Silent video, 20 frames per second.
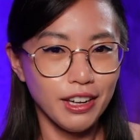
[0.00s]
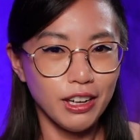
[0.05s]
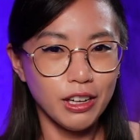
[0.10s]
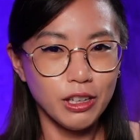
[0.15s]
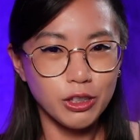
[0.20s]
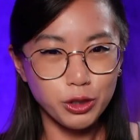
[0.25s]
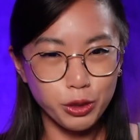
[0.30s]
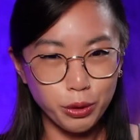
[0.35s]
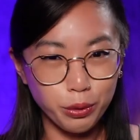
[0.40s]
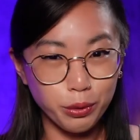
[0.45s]

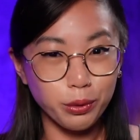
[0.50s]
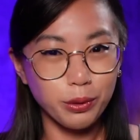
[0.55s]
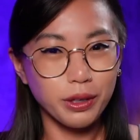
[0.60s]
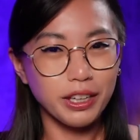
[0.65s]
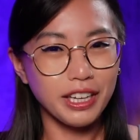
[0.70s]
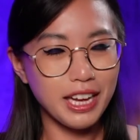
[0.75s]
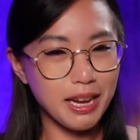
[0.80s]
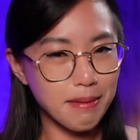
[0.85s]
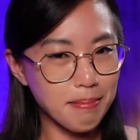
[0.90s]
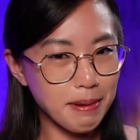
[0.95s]
So
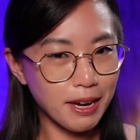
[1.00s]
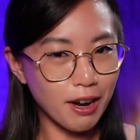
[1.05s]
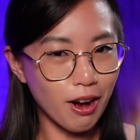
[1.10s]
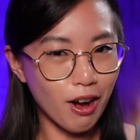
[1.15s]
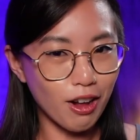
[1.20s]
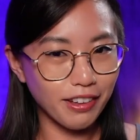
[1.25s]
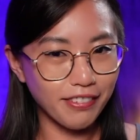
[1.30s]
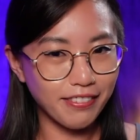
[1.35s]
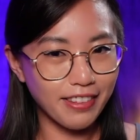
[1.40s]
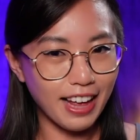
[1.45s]
keeping
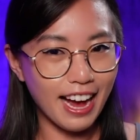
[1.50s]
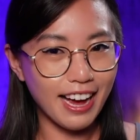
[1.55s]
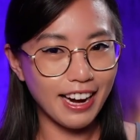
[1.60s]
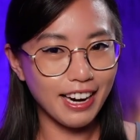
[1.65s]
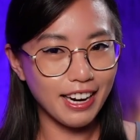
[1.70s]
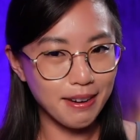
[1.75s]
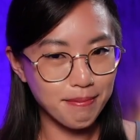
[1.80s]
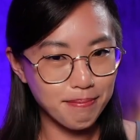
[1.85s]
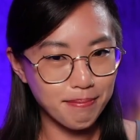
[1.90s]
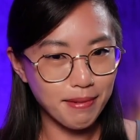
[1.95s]
all of that
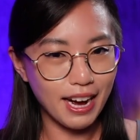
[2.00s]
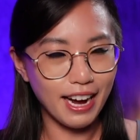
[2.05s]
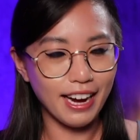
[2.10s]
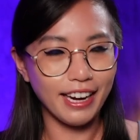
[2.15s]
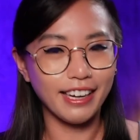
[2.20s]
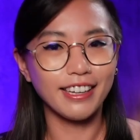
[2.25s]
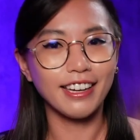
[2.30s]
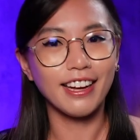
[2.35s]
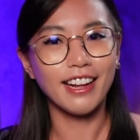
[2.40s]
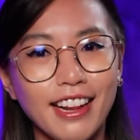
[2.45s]
in
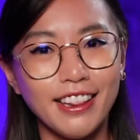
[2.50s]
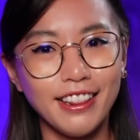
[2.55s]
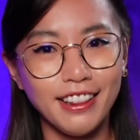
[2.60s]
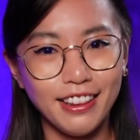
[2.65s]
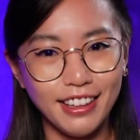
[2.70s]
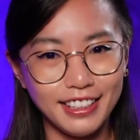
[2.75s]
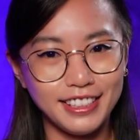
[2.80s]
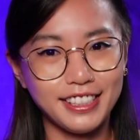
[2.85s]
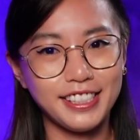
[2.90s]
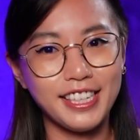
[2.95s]
mind,
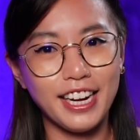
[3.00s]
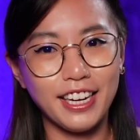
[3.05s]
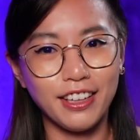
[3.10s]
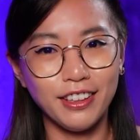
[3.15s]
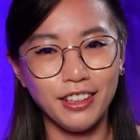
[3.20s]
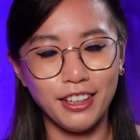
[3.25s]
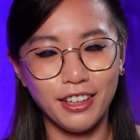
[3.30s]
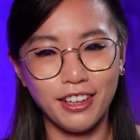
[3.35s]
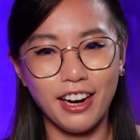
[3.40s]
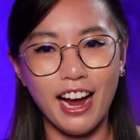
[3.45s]
let's take a
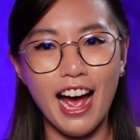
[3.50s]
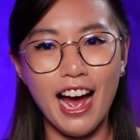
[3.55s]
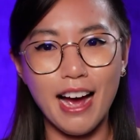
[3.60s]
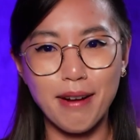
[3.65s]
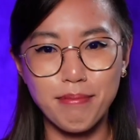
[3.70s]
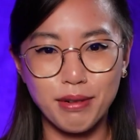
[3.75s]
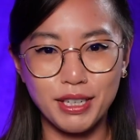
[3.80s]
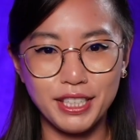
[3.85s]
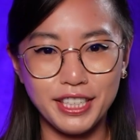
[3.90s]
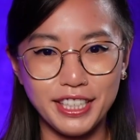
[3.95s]
look at
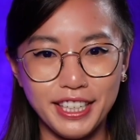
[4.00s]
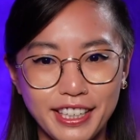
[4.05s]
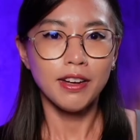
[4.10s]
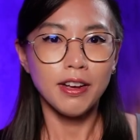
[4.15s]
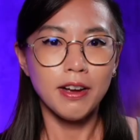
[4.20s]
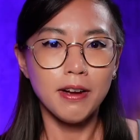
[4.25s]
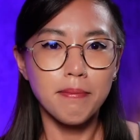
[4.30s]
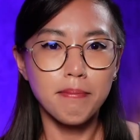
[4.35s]
Predict.